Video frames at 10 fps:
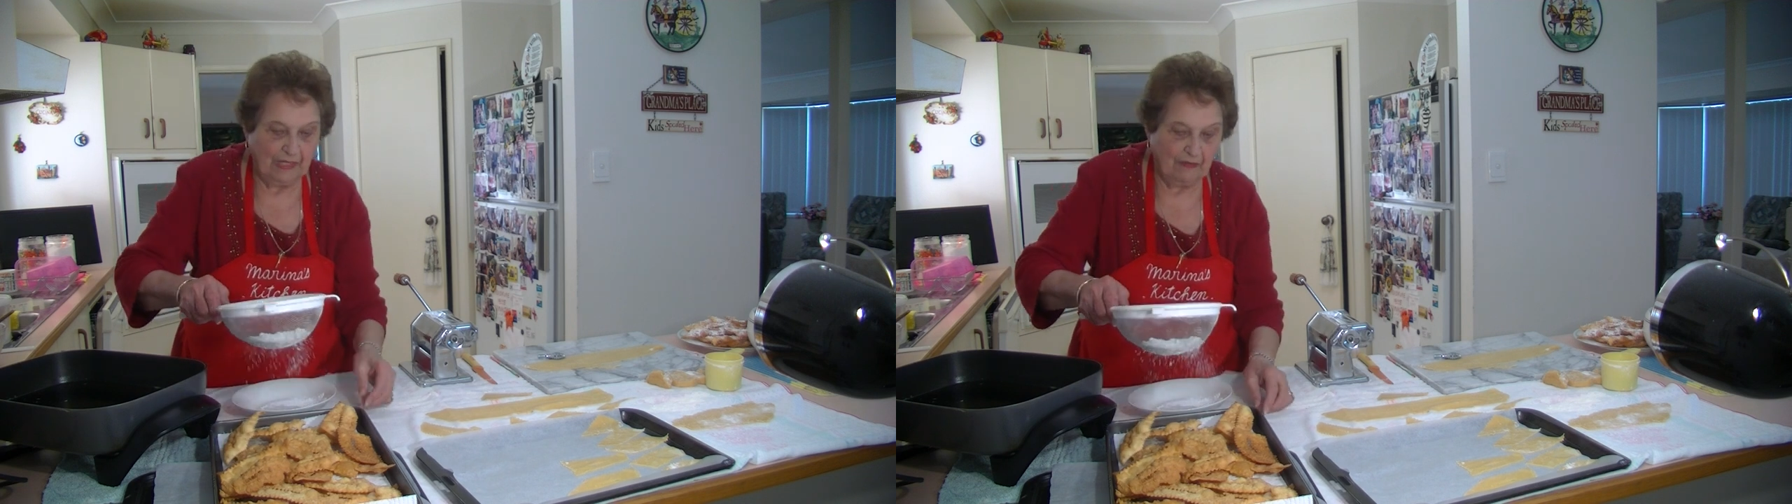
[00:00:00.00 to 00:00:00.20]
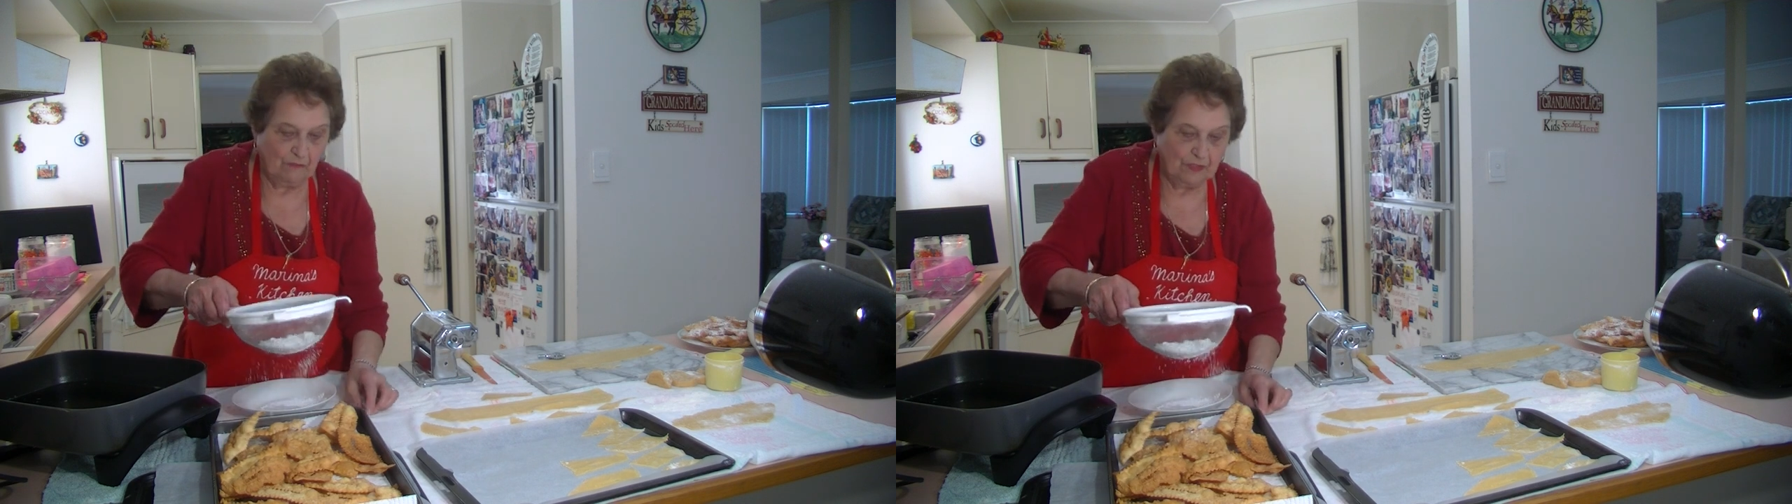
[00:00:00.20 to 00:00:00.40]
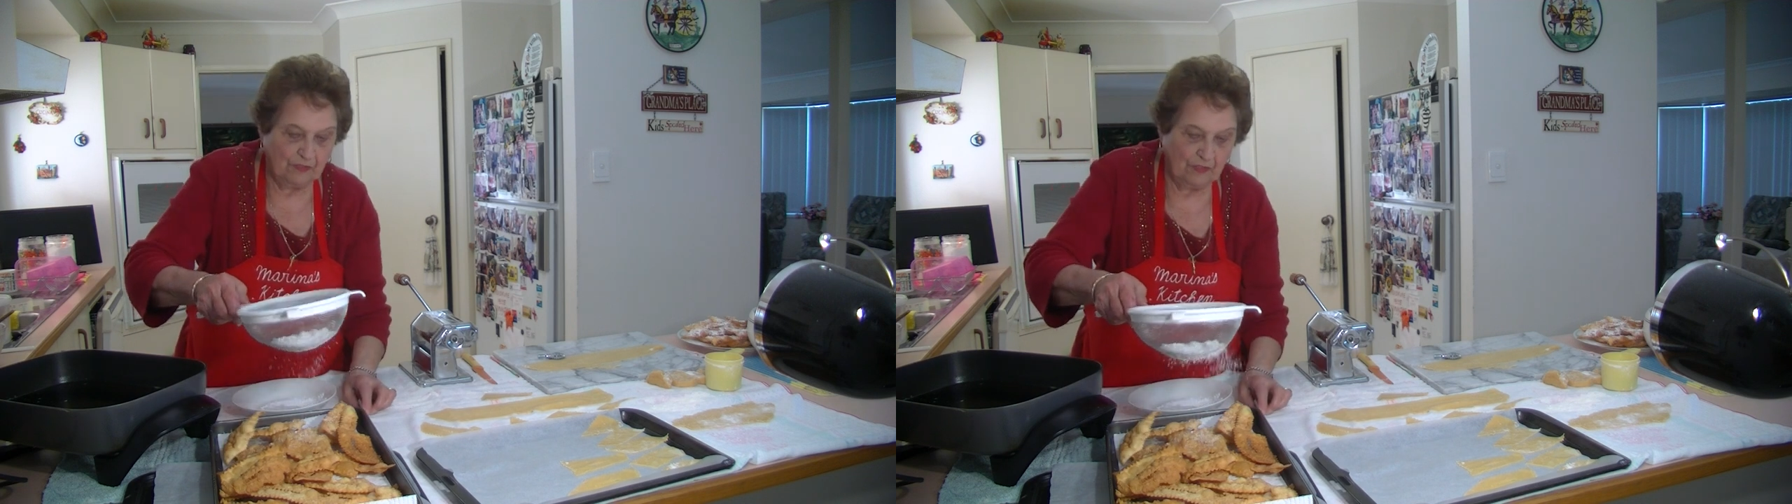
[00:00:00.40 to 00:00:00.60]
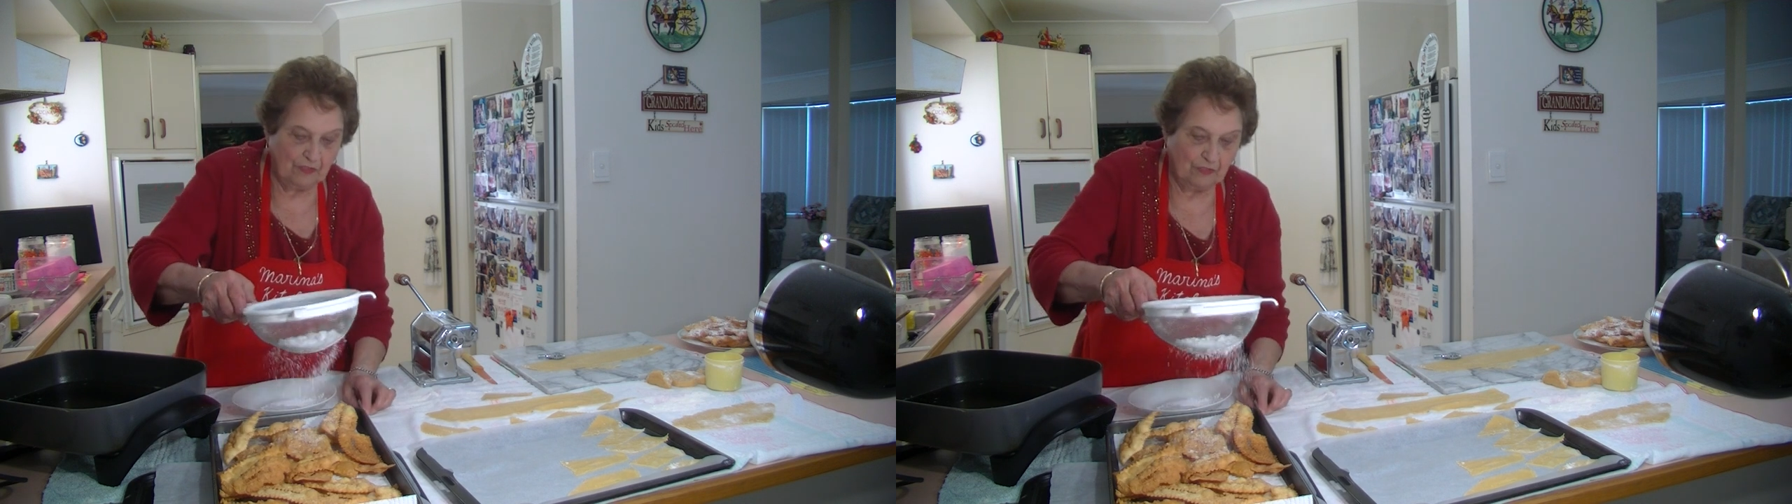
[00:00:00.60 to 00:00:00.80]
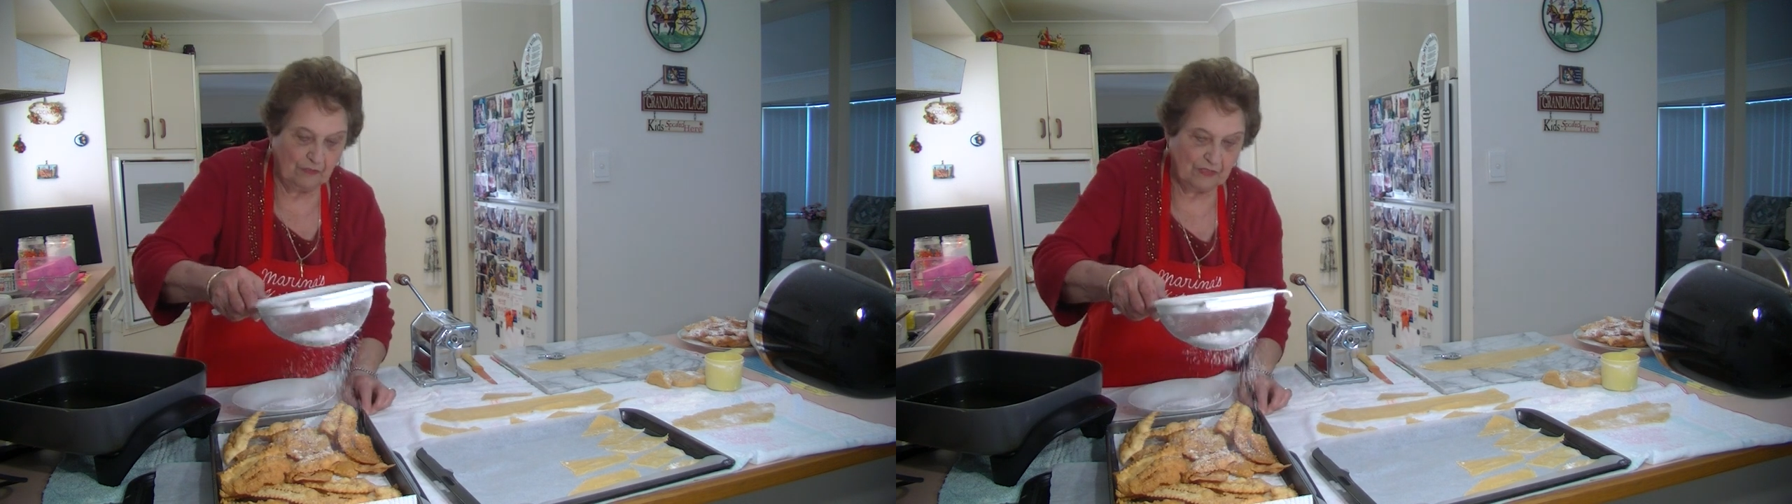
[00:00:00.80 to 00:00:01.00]
now what you
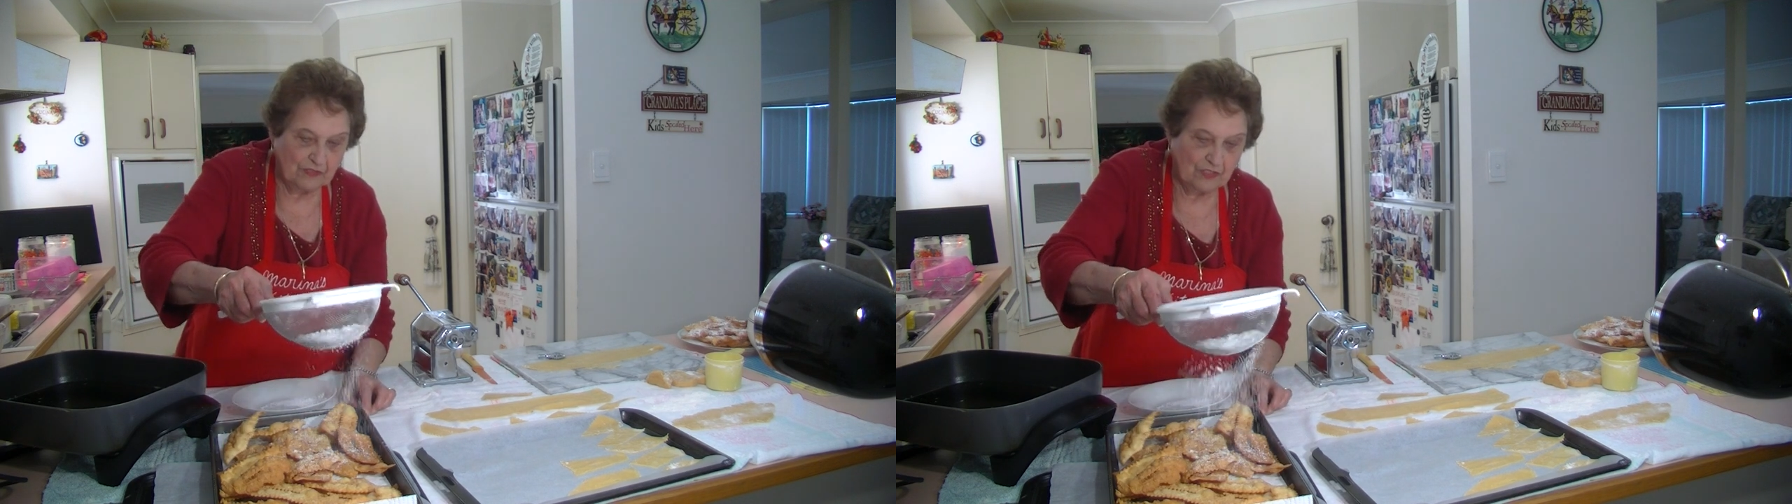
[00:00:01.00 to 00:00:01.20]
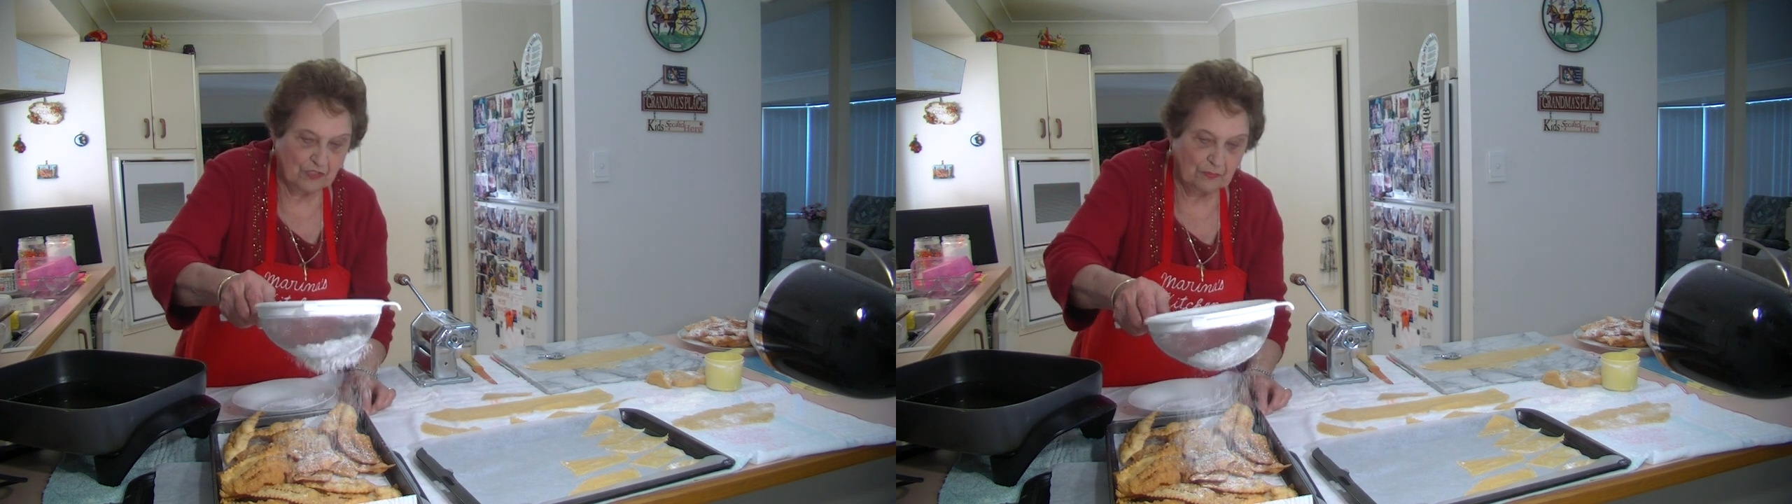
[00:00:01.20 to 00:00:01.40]
do is just